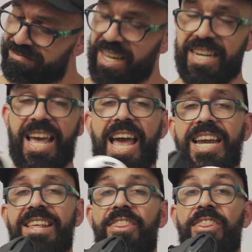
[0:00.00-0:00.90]
that
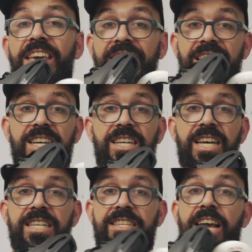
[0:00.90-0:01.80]
anything
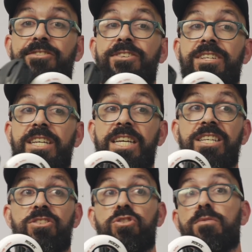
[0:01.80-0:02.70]
is actually
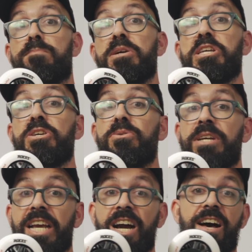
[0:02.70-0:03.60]
super
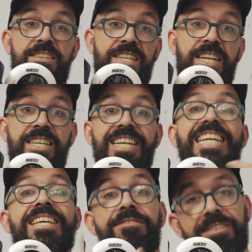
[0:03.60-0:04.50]
unique other than the
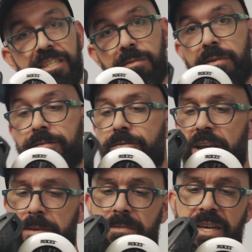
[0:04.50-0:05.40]
invisible
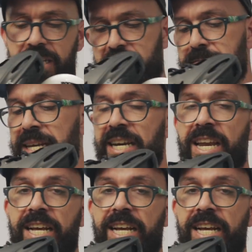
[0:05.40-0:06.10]
frame. It's mainly